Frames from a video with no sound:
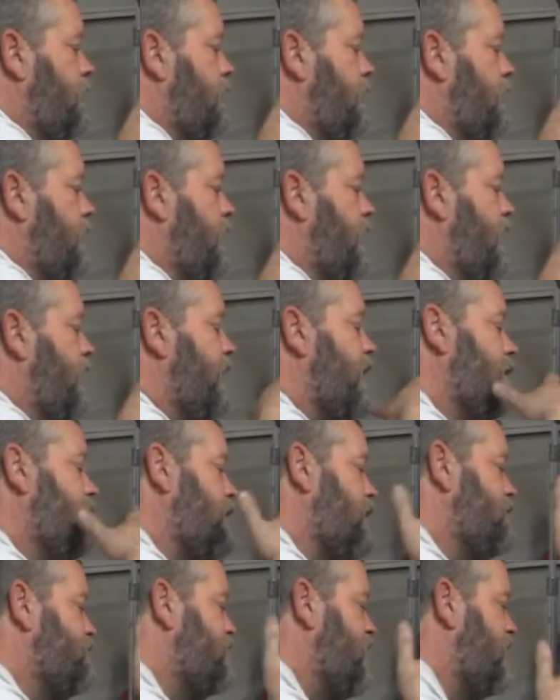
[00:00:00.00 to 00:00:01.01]
And
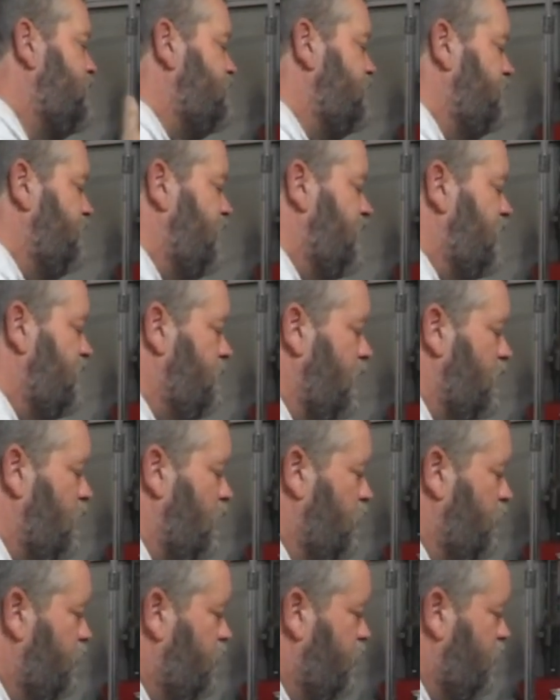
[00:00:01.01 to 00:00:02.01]
I was actually thinking about
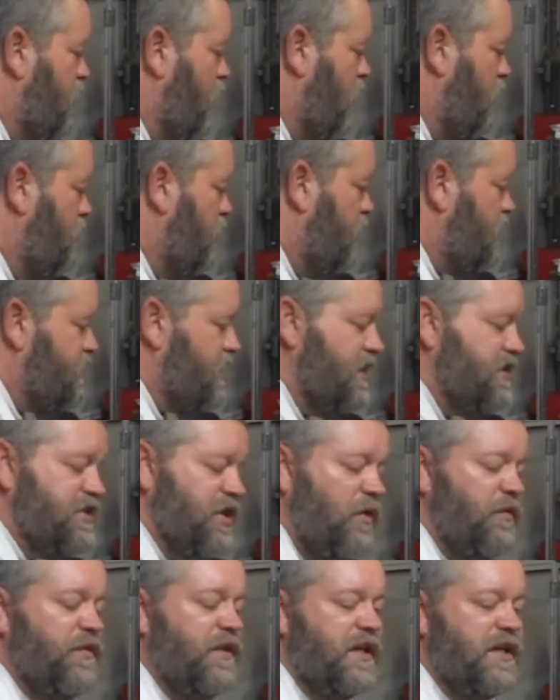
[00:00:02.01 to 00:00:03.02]
going through the carburetors. I
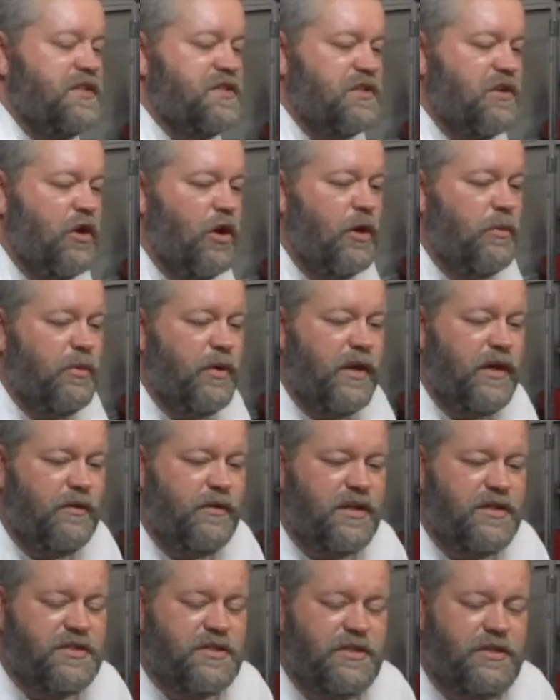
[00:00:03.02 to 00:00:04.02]
don't think it's a
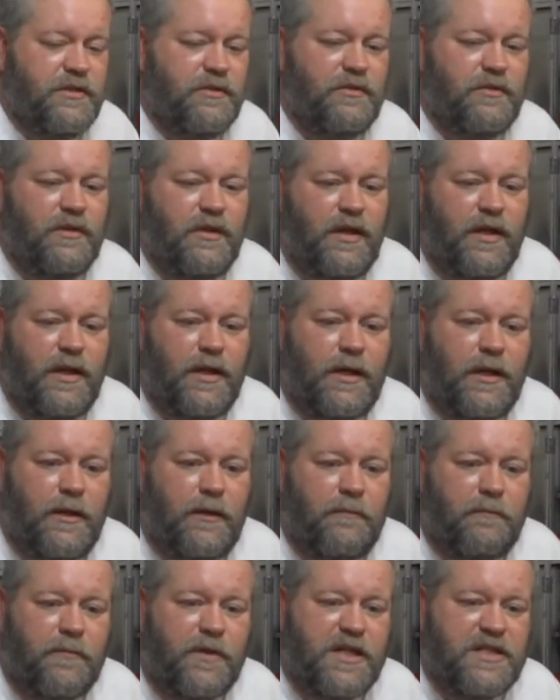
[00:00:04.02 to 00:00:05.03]
carburetor issue,
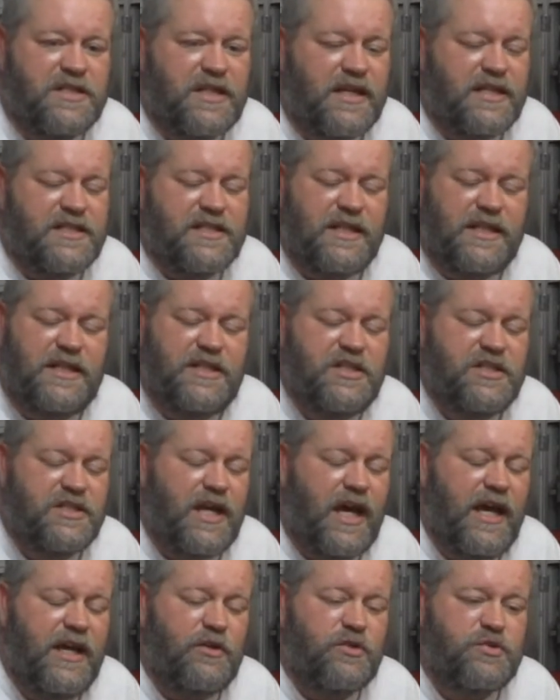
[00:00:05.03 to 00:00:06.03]
because like I said, it just
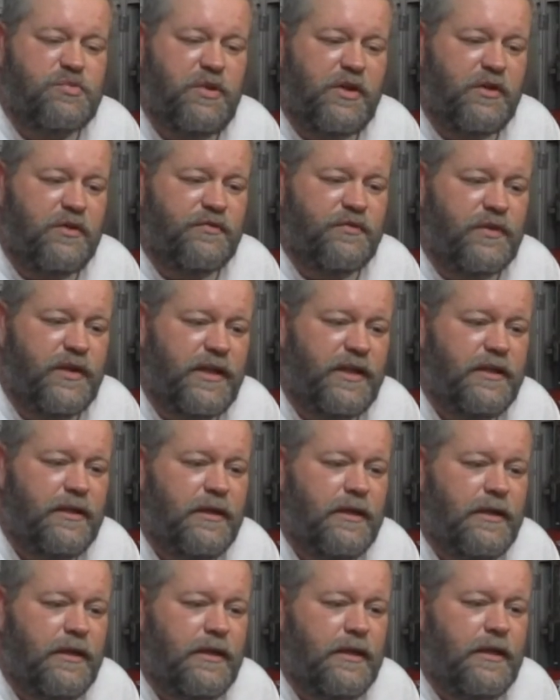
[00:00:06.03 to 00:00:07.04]
idles beautifully
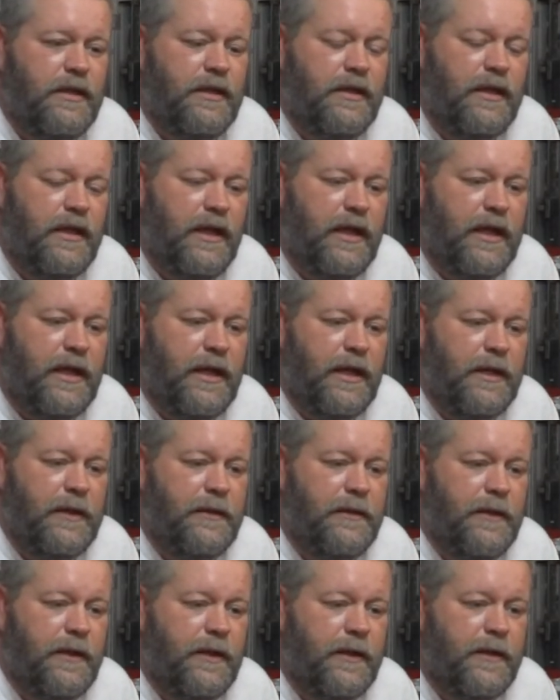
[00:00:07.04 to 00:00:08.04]

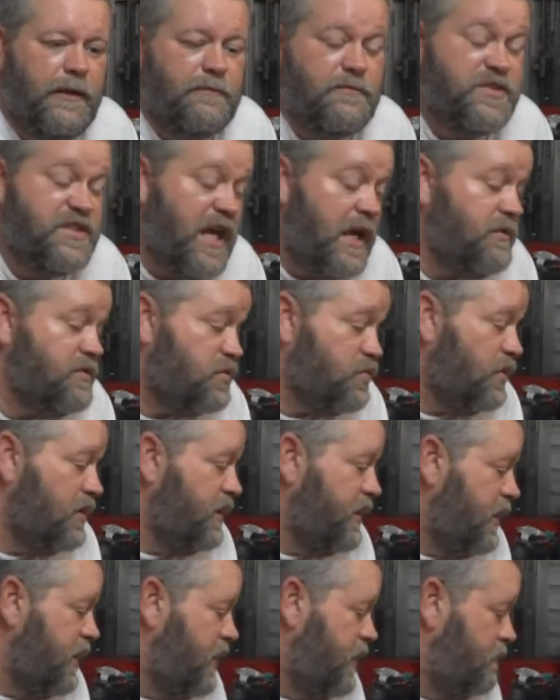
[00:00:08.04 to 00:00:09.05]
and sounds
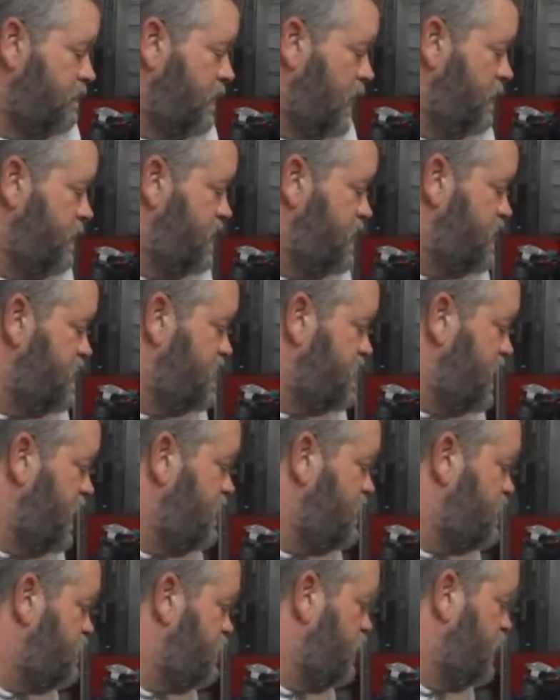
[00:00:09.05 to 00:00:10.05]
really good. I mean, she
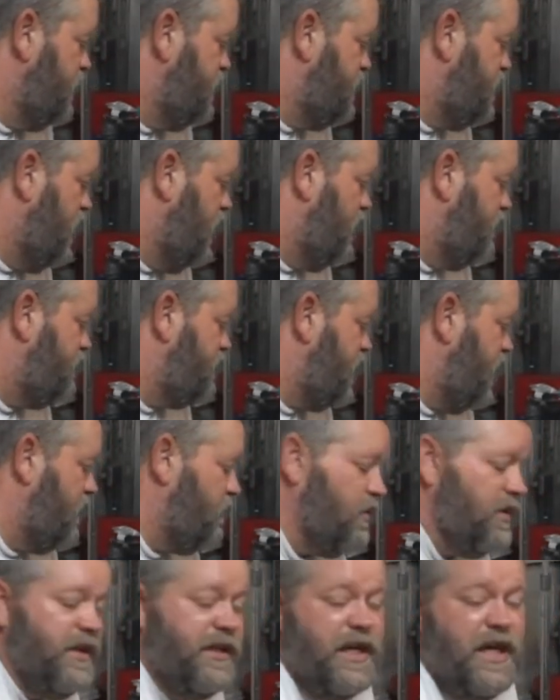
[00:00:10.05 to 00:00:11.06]
sounds really tough, got a
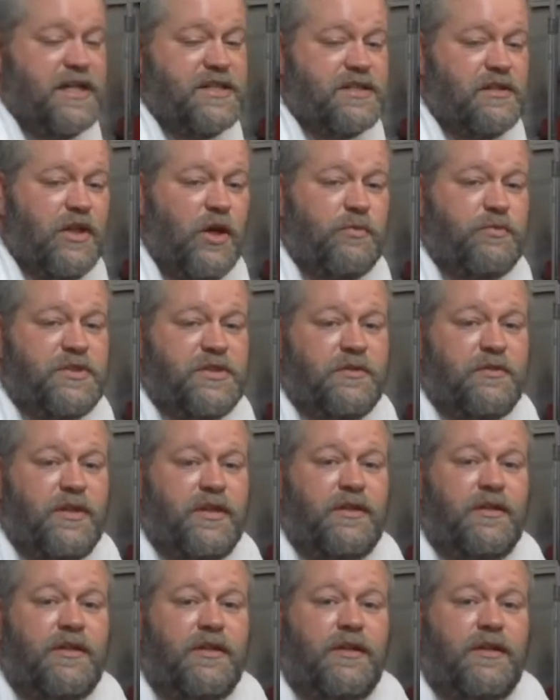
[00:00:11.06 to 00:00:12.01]
really nice look to it,